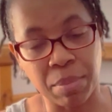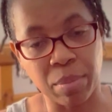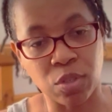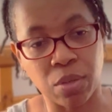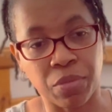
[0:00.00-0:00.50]

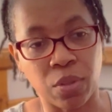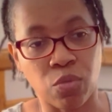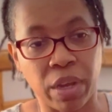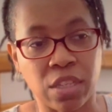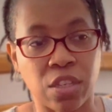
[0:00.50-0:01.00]
membership for the
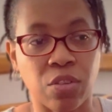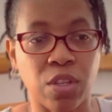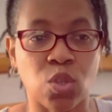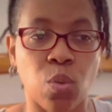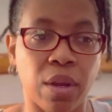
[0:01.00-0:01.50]
rec center
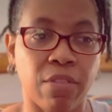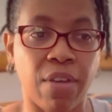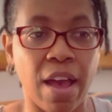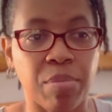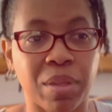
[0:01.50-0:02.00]
is
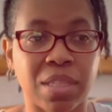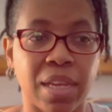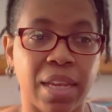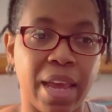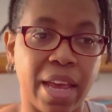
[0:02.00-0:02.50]
$25, plus I
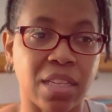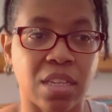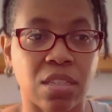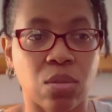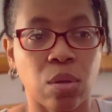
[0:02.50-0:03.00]
get
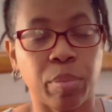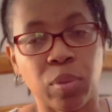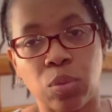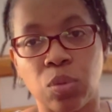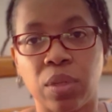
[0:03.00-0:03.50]
access to a
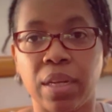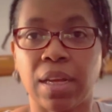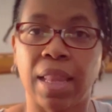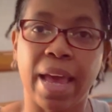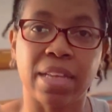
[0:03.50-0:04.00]
pool and
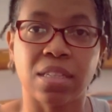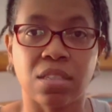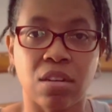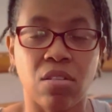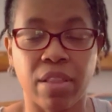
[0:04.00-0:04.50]

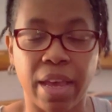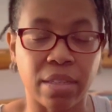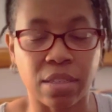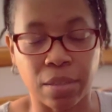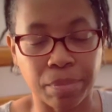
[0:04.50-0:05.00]
classes and all
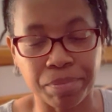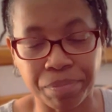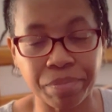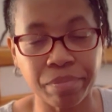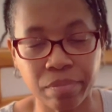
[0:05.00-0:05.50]
that. So
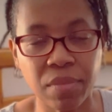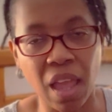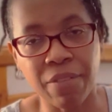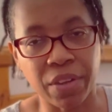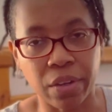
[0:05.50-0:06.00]

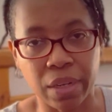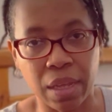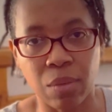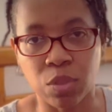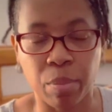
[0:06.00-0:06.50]
I figured
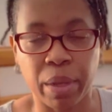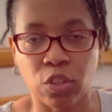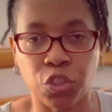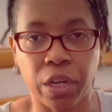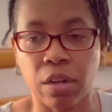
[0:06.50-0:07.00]
it was a better
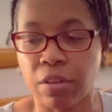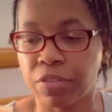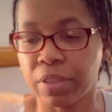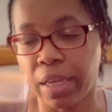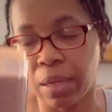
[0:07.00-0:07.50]

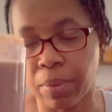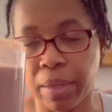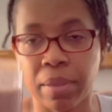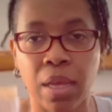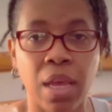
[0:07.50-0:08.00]
trade-off. Anyway,
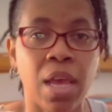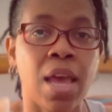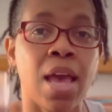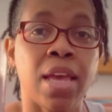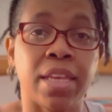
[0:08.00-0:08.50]

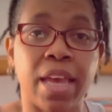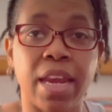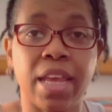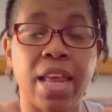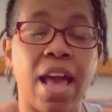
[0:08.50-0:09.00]

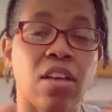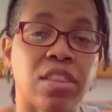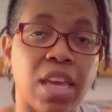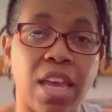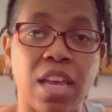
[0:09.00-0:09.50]
getting
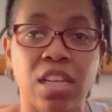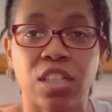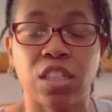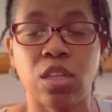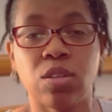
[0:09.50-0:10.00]
healthy,
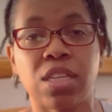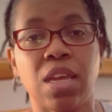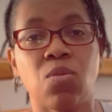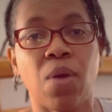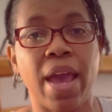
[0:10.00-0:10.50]

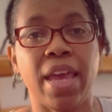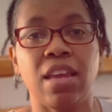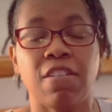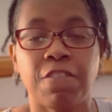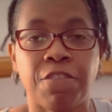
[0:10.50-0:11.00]
losing
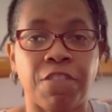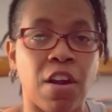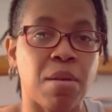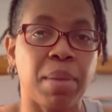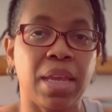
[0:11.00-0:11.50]
weight,
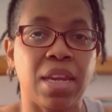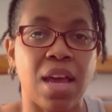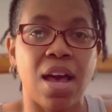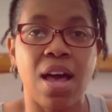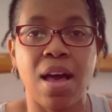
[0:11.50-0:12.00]
firming
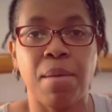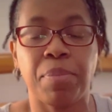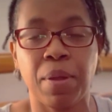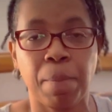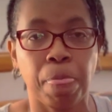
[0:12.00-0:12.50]

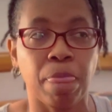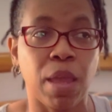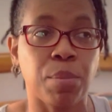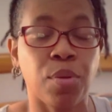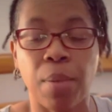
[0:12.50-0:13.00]
up,
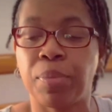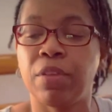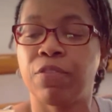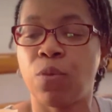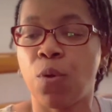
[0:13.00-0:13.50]
and
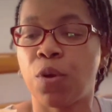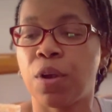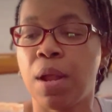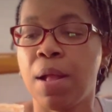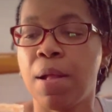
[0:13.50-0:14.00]
prepping
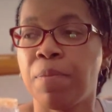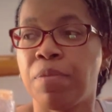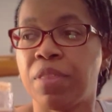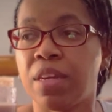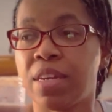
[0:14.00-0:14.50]
for
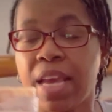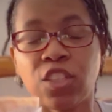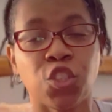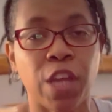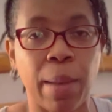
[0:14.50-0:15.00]
the
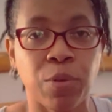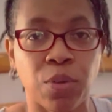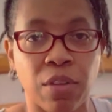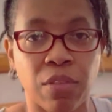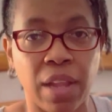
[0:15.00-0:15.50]
next chapter
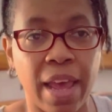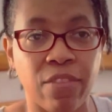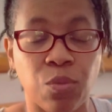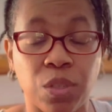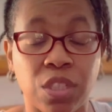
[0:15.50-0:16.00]
of
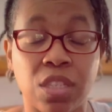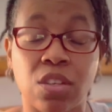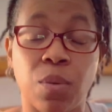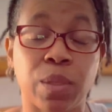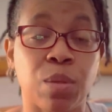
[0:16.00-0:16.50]
life, which is
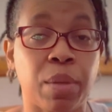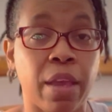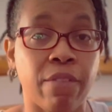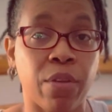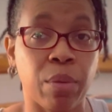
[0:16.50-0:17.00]
going to be
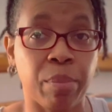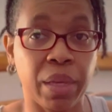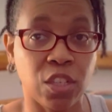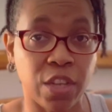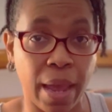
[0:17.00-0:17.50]
a very
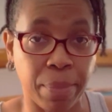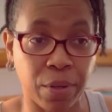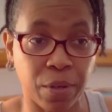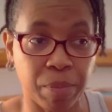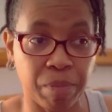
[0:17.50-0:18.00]
big
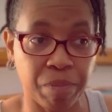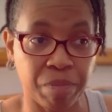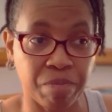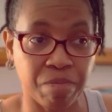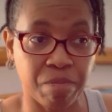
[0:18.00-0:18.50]
chapter.
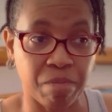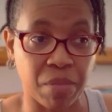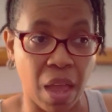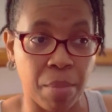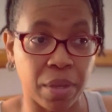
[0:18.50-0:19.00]

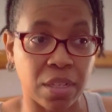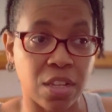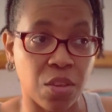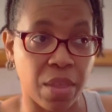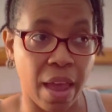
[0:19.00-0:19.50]
I'm going to
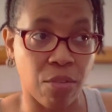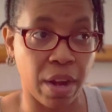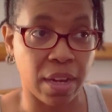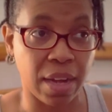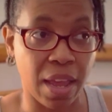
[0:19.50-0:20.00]
tell you that
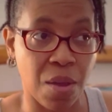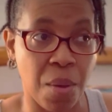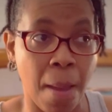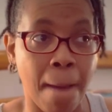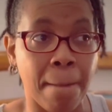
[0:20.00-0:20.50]
right now,
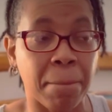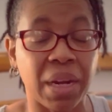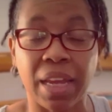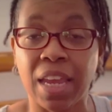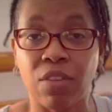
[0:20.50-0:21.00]

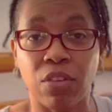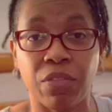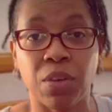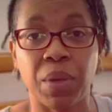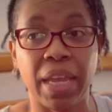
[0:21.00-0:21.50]
but I can't
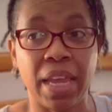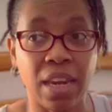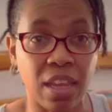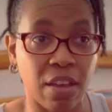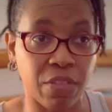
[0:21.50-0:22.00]
reveal
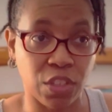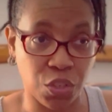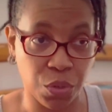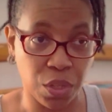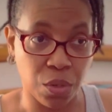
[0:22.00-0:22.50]
any of it
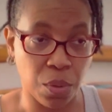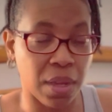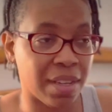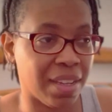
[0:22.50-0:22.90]
to you.